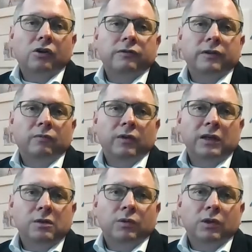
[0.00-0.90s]
of
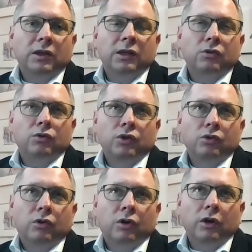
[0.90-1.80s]
investment into
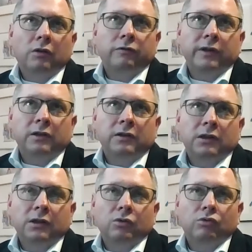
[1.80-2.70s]
new oil fields,
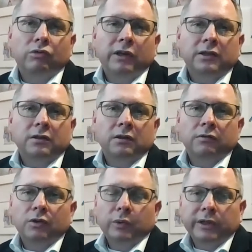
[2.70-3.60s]
into rigs,
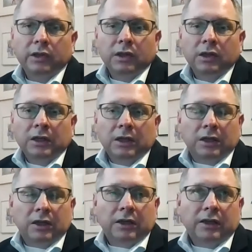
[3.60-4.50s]
if you will.
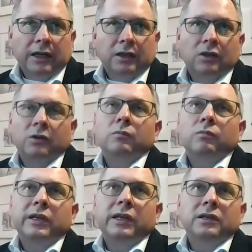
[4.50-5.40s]
That
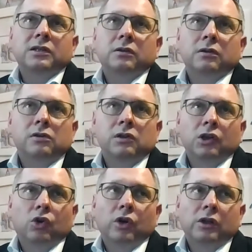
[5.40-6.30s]
brings
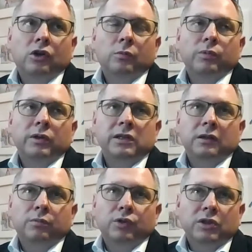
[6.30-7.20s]
the oil companies in
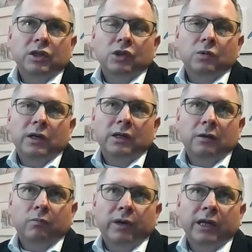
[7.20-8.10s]
a position where
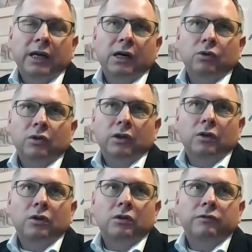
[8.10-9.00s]
they pay out a
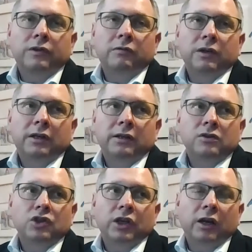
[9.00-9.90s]
lot of
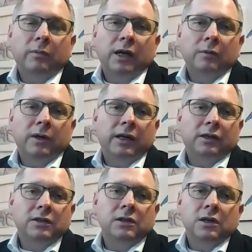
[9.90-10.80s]
dividends, share
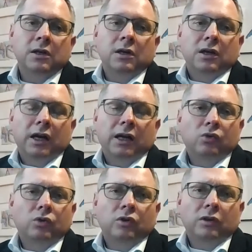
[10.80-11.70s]
buybacks, and
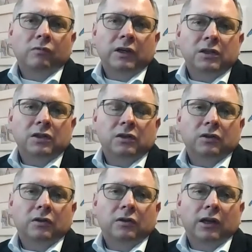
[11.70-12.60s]
do not invest.
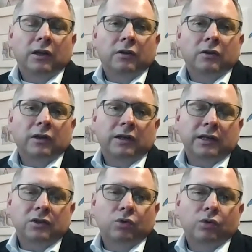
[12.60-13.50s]
That
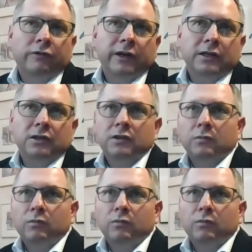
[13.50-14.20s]
has two effects.